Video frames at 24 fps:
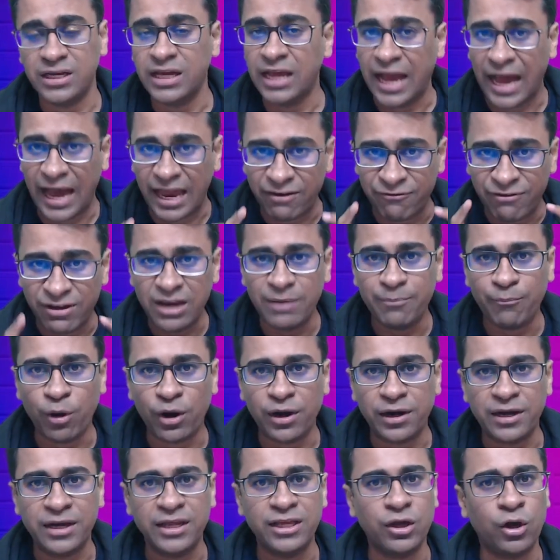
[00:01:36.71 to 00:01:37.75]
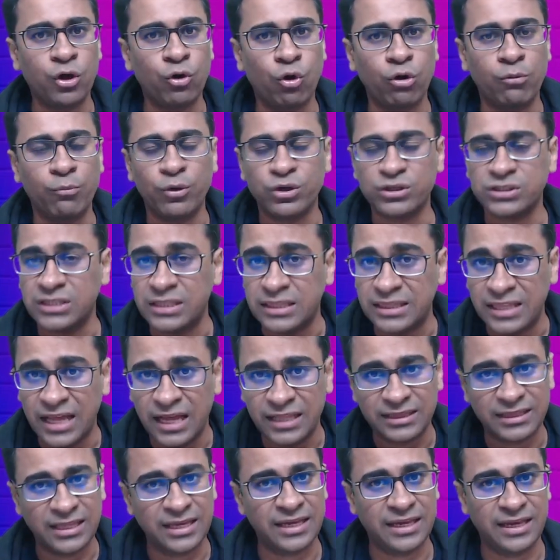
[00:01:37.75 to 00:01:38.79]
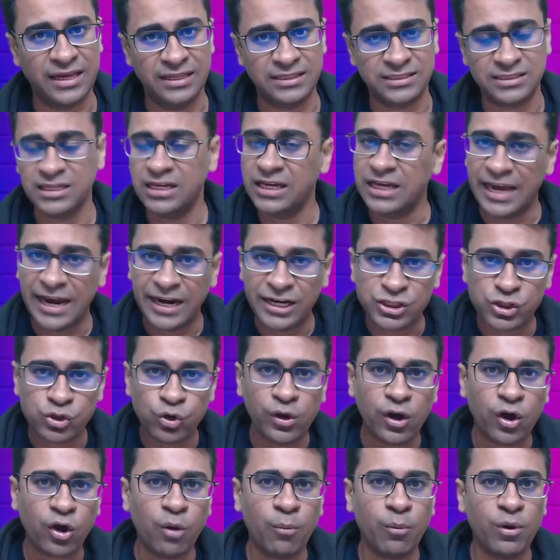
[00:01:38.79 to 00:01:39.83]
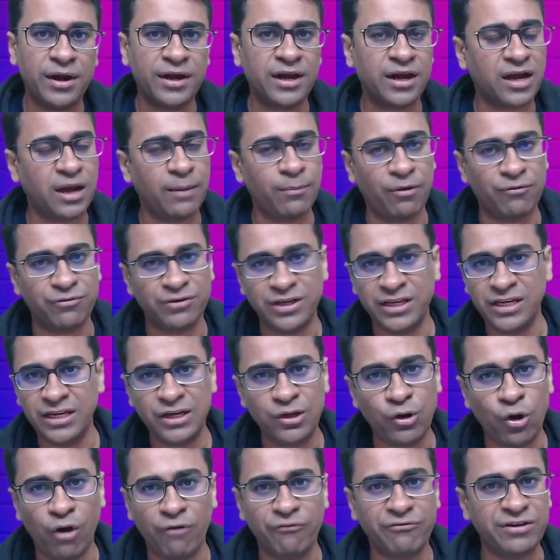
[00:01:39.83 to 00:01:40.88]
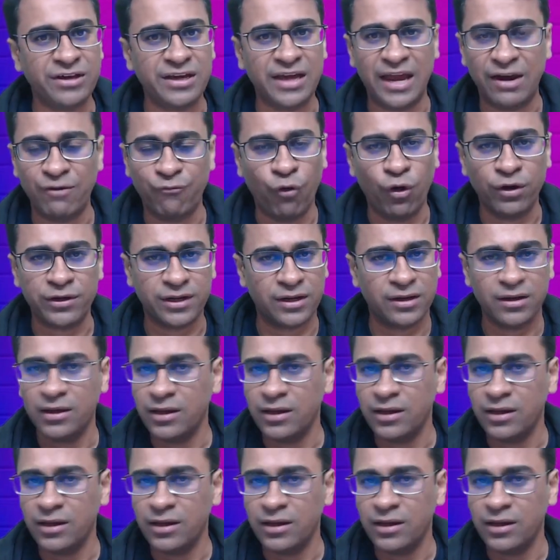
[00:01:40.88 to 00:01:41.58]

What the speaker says: And very importantly, your notebooks, nothing else. It should accommodate a cup of tea, coffee and water.